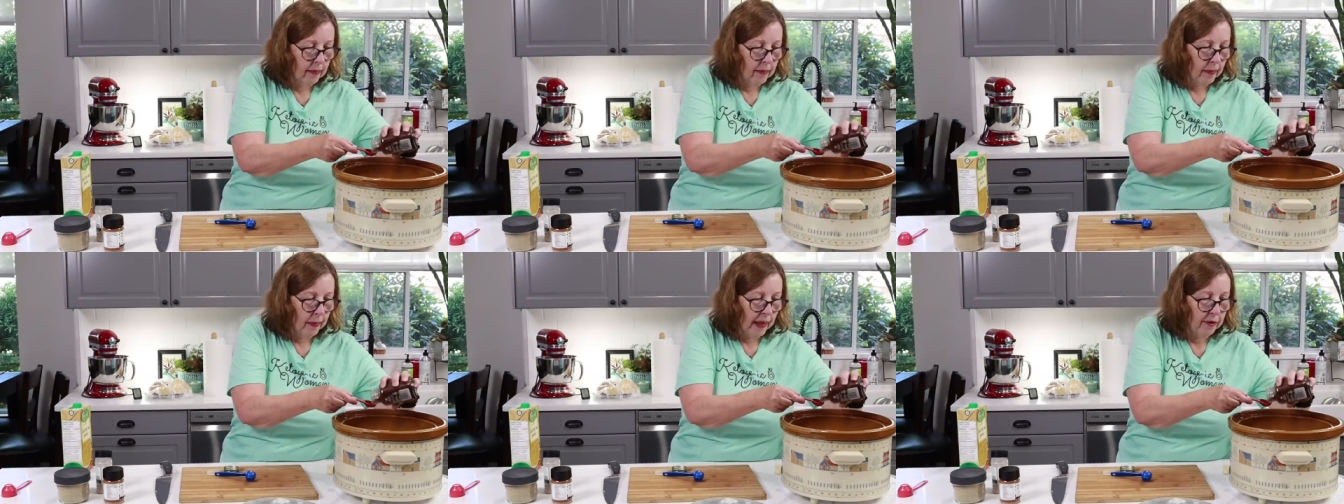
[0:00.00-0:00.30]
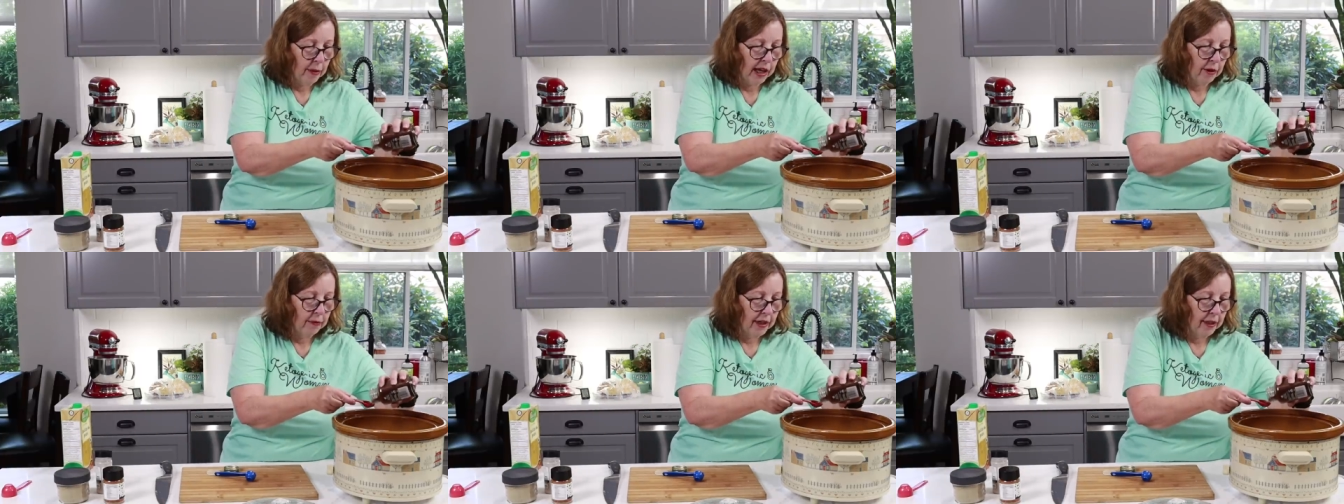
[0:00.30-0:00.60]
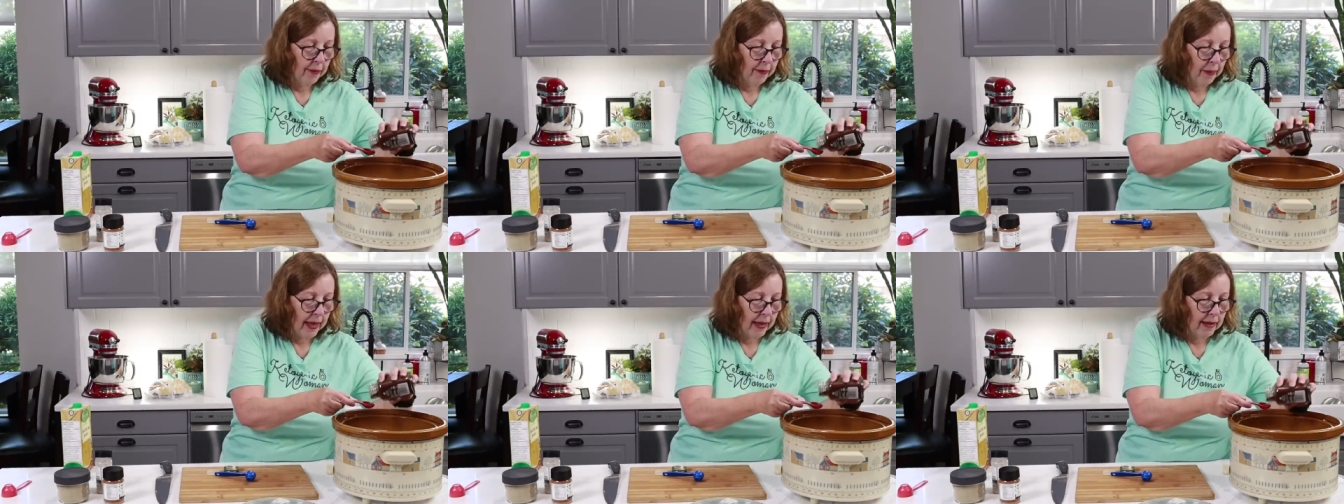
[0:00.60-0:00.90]
I don't think it
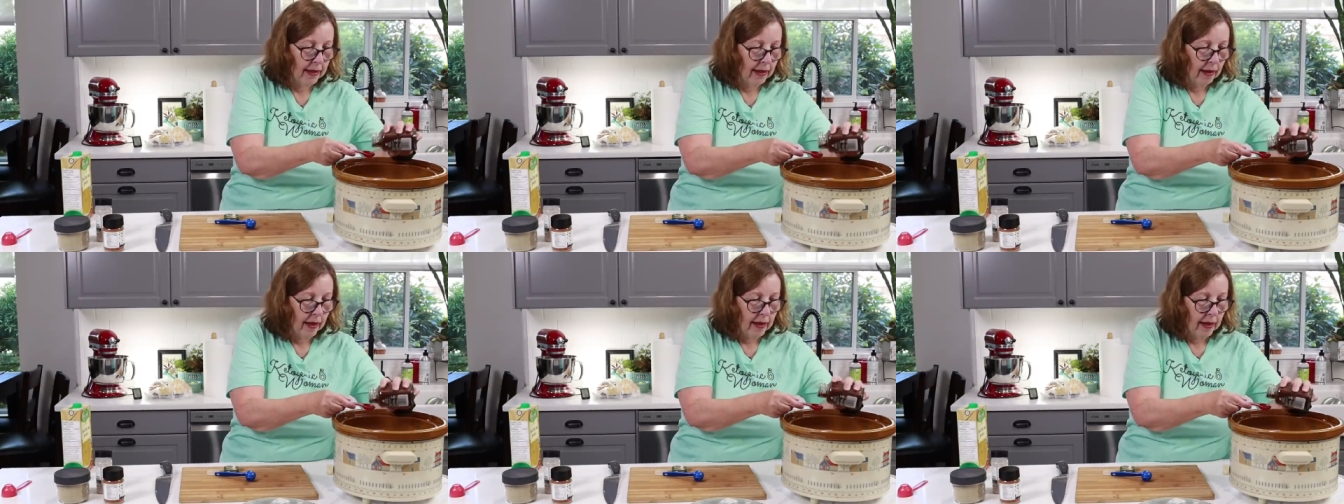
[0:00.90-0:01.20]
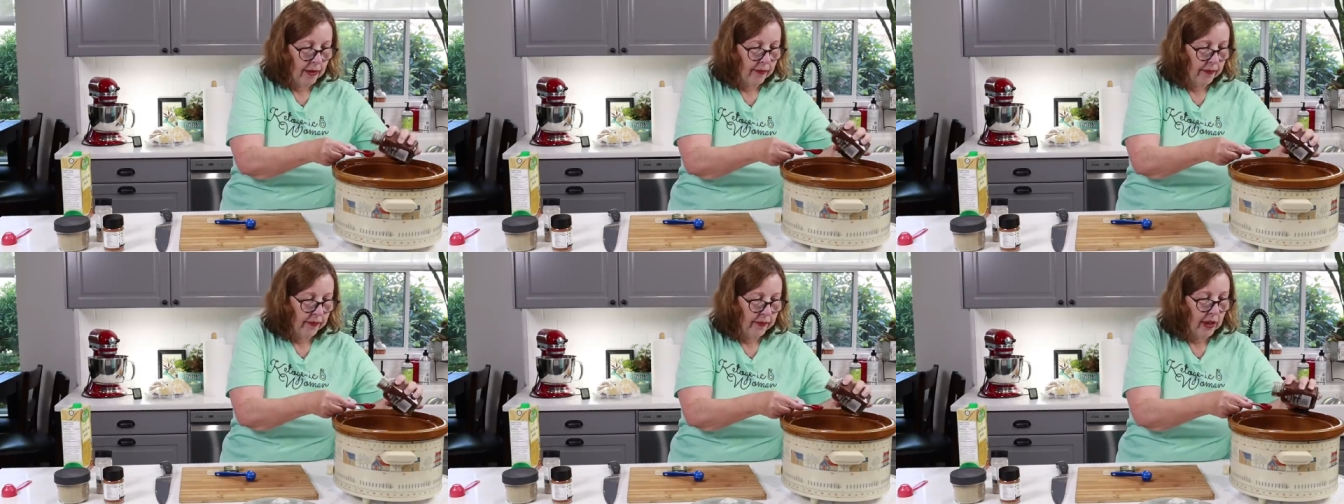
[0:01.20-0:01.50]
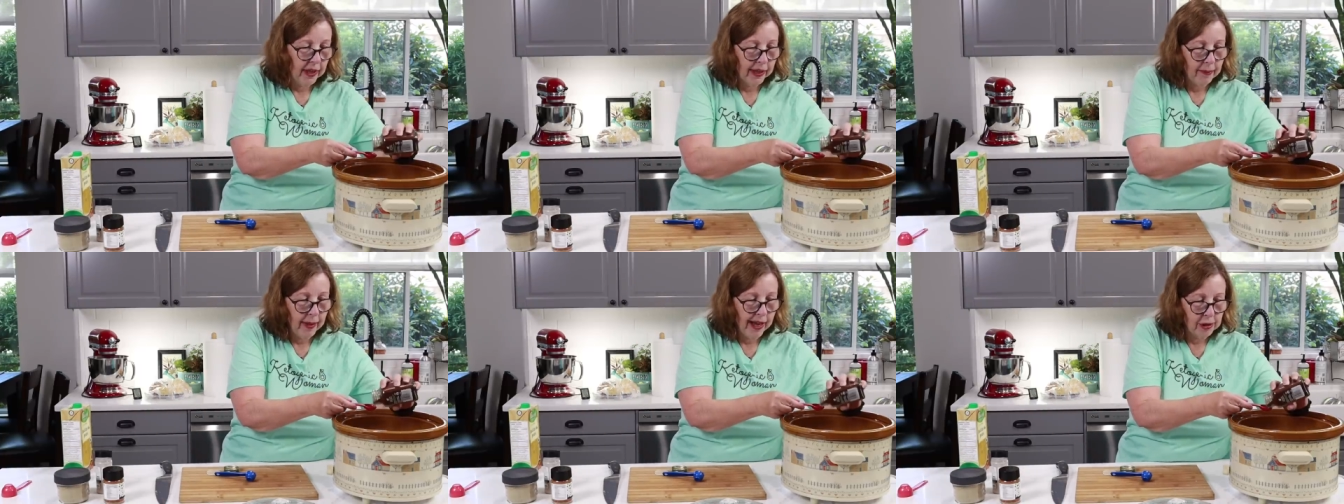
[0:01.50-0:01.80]
matters if I
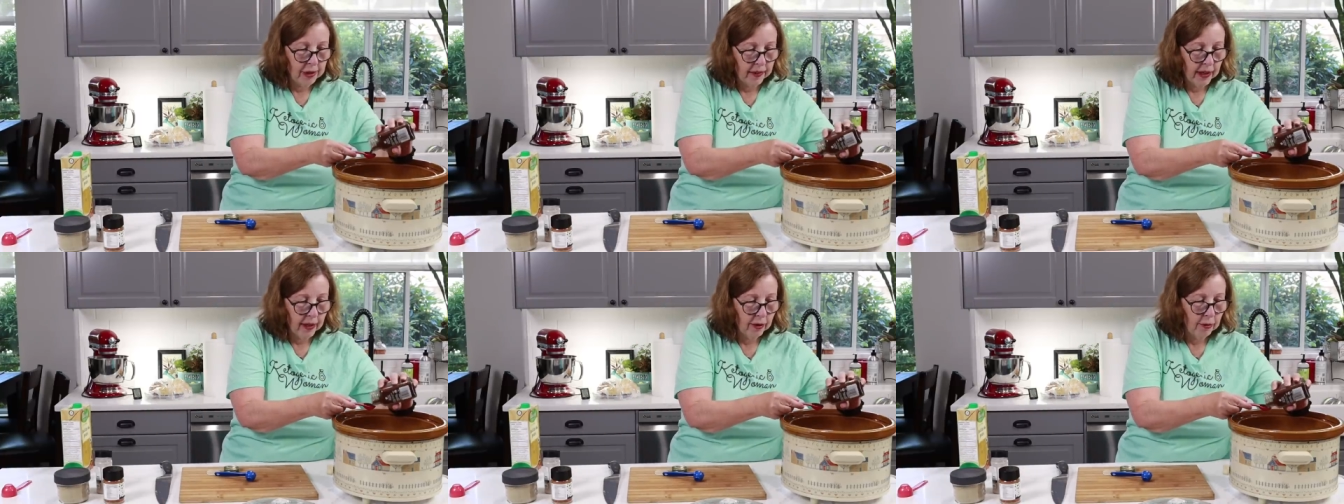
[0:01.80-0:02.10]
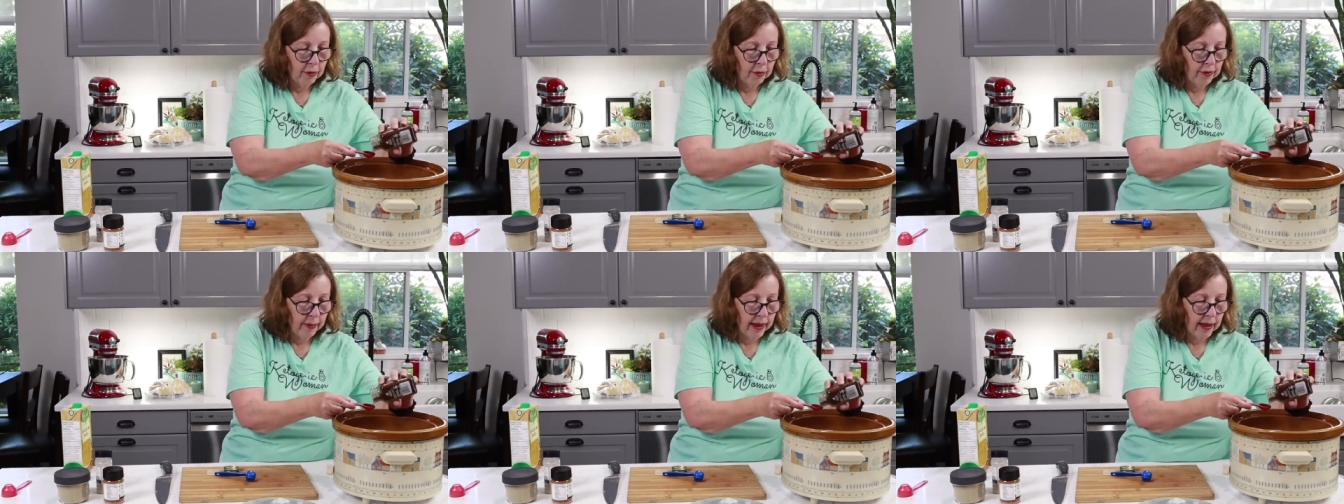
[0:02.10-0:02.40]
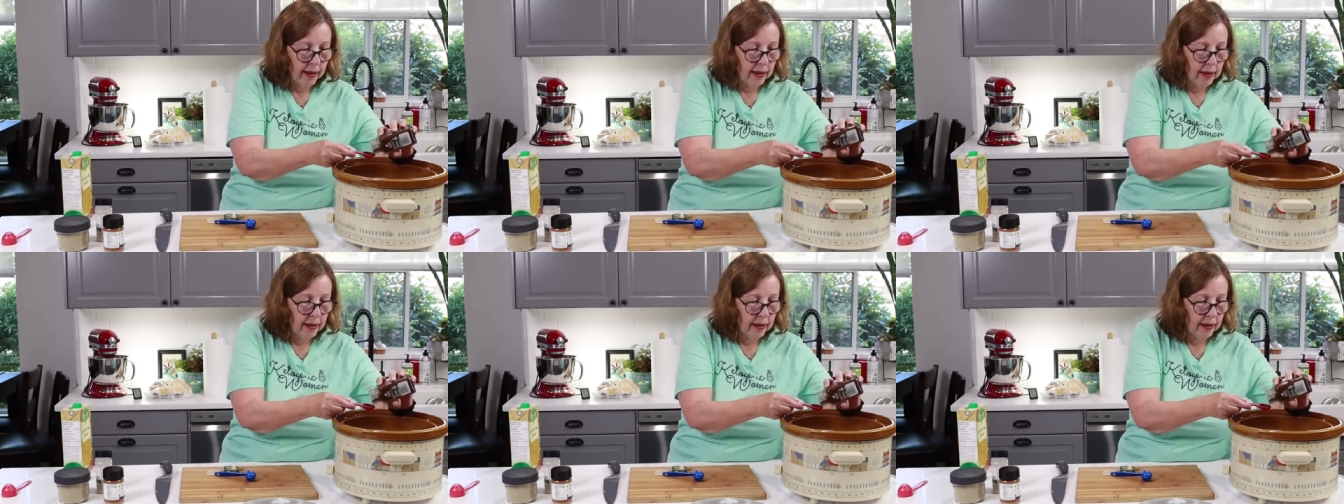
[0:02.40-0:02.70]
go over a
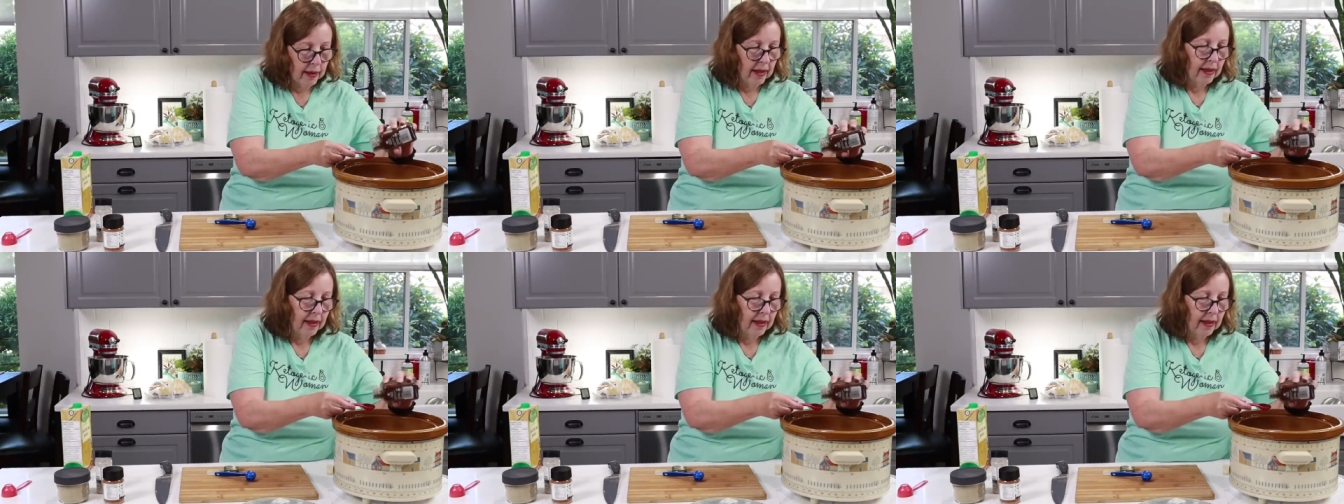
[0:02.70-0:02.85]
bit.